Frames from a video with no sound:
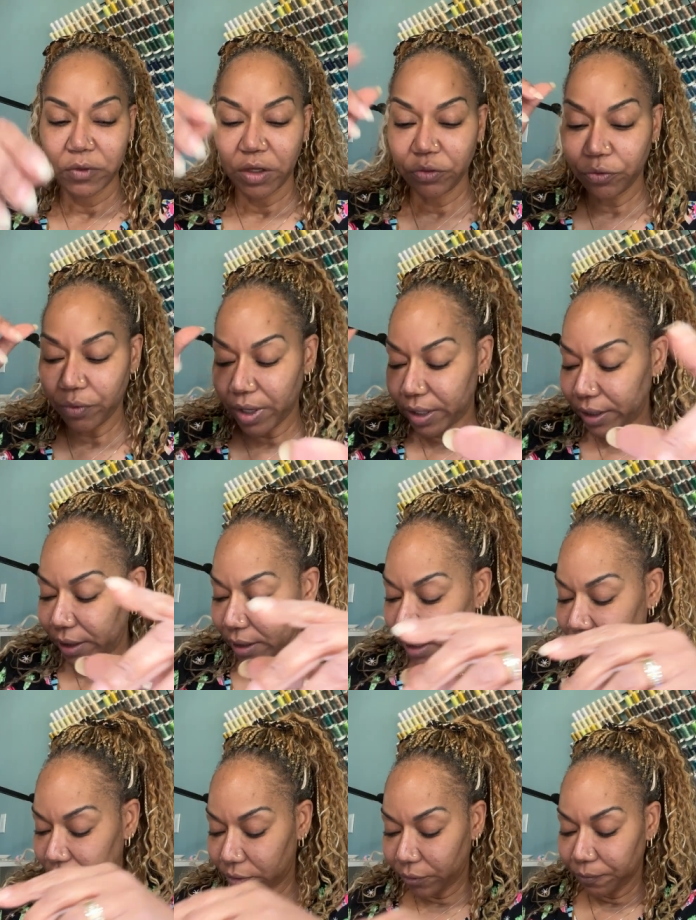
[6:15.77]
thread and a
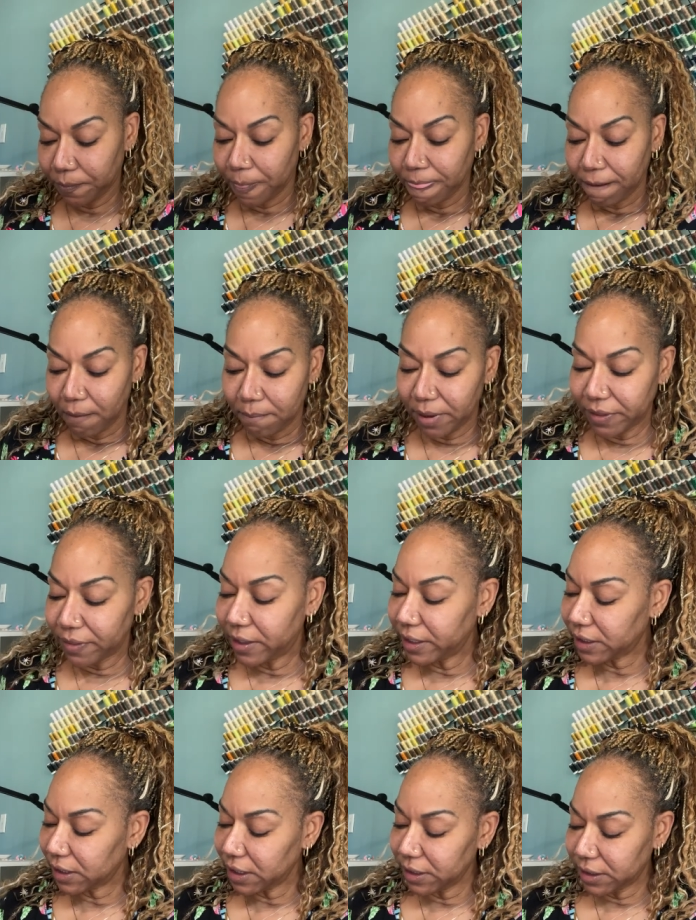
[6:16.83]
needle. But
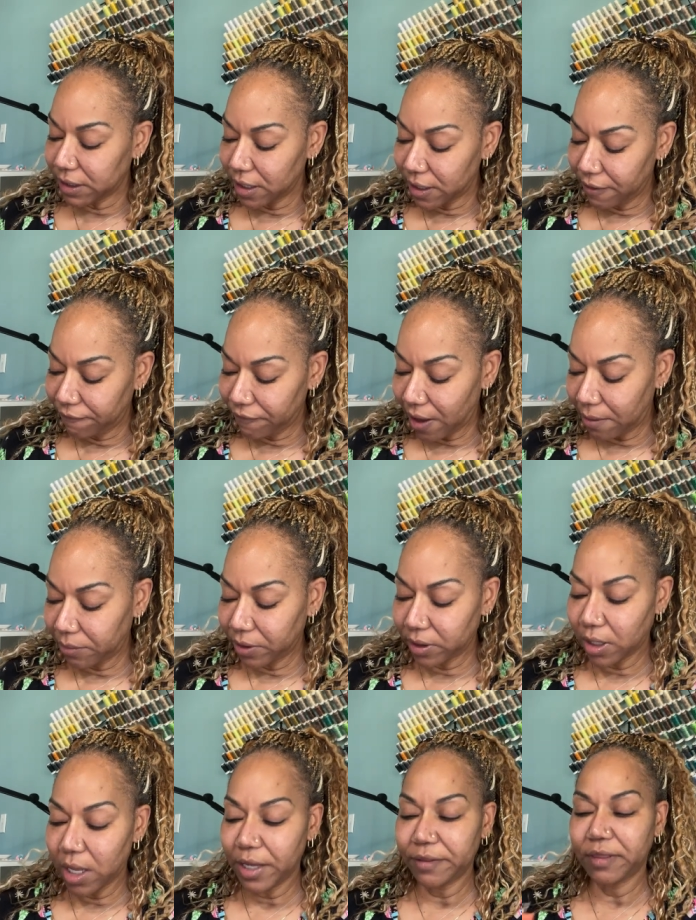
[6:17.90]
this is the fabric
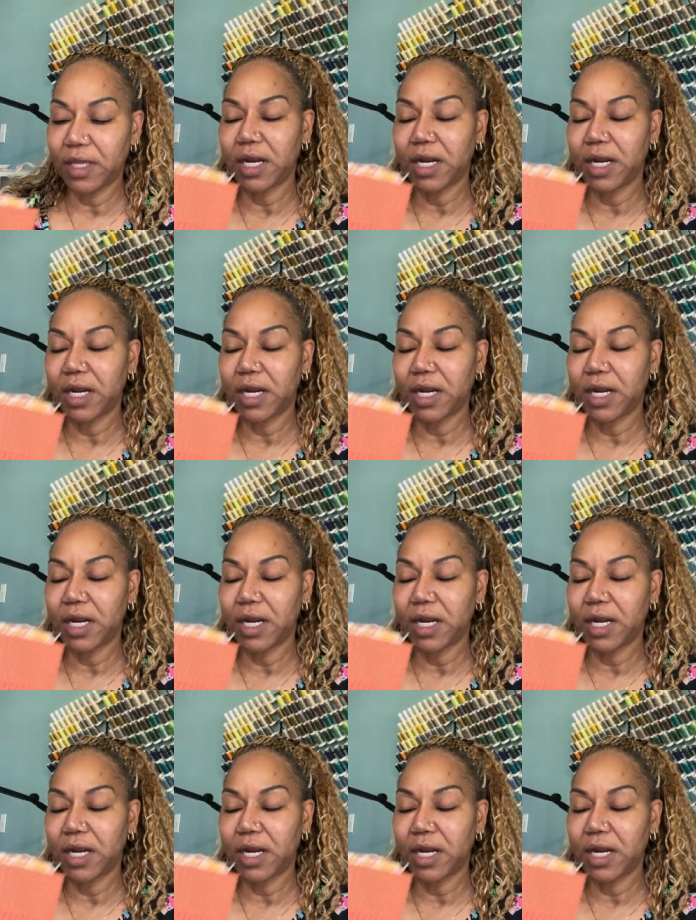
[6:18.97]
line that